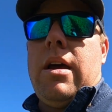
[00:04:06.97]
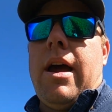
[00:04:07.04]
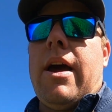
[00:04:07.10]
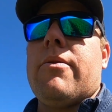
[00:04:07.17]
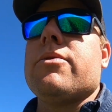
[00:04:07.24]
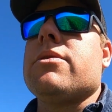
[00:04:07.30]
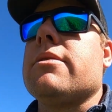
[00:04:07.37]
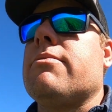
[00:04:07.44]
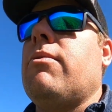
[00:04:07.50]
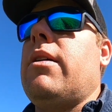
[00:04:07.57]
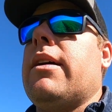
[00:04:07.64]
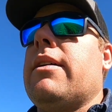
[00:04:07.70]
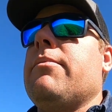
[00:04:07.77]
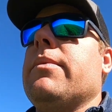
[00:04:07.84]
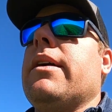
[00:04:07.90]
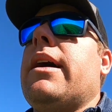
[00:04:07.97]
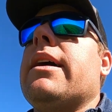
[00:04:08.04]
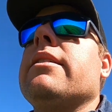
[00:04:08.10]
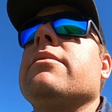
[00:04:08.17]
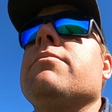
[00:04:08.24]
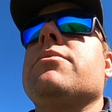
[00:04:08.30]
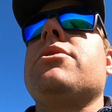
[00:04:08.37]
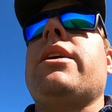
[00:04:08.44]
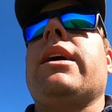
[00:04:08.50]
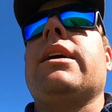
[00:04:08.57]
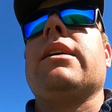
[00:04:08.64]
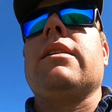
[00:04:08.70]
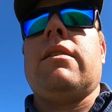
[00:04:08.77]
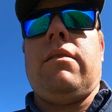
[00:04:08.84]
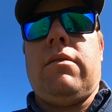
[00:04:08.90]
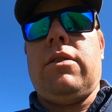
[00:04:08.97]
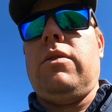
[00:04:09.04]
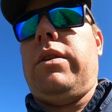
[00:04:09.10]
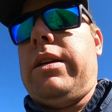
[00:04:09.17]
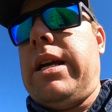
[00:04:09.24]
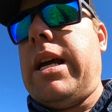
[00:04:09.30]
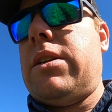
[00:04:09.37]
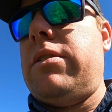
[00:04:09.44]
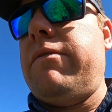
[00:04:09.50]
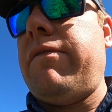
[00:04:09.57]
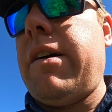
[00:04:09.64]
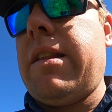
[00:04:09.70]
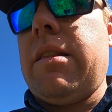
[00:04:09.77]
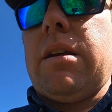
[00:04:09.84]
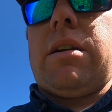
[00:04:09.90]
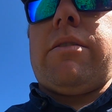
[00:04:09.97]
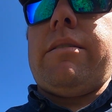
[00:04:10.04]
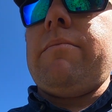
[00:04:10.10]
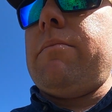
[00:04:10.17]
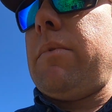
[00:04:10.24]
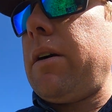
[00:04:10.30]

I was just walking behind them checking. You can actually find the crimp